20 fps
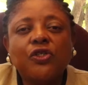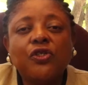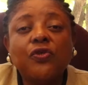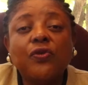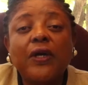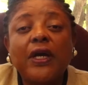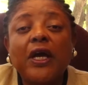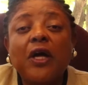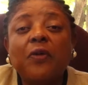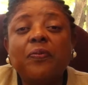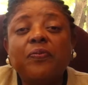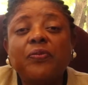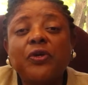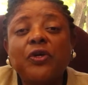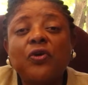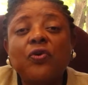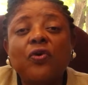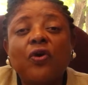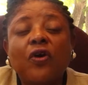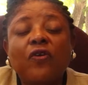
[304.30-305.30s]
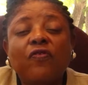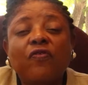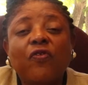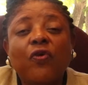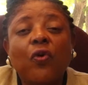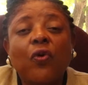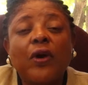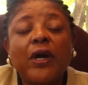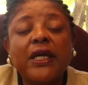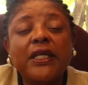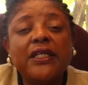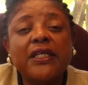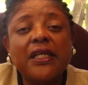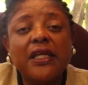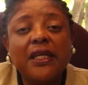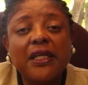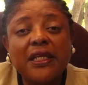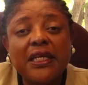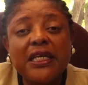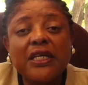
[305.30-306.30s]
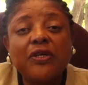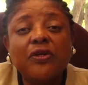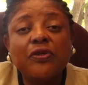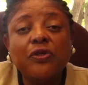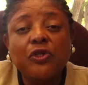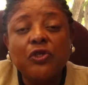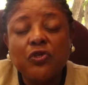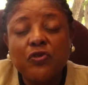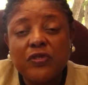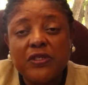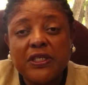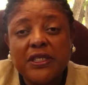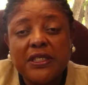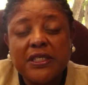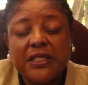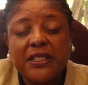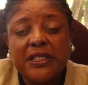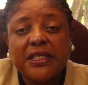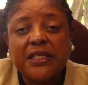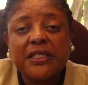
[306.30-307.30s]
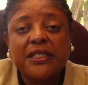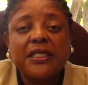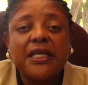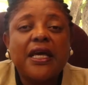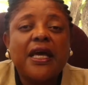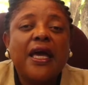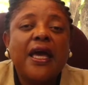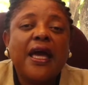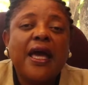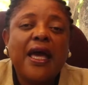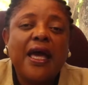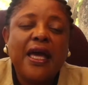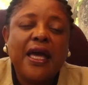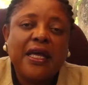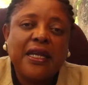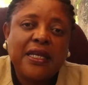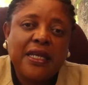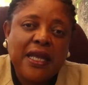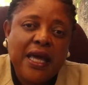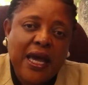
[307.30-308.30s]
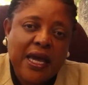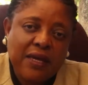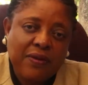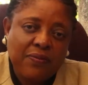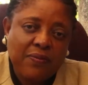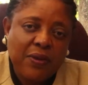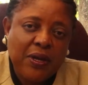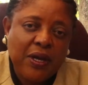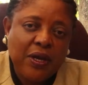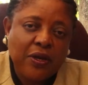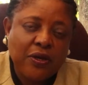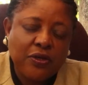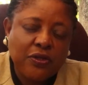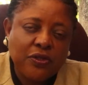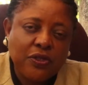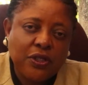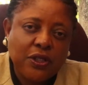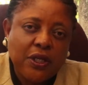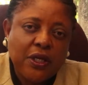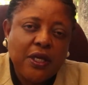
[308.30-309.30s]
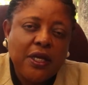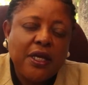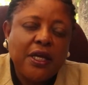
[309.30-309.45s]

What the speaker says: to help you avoid legal nuisances and nightmares.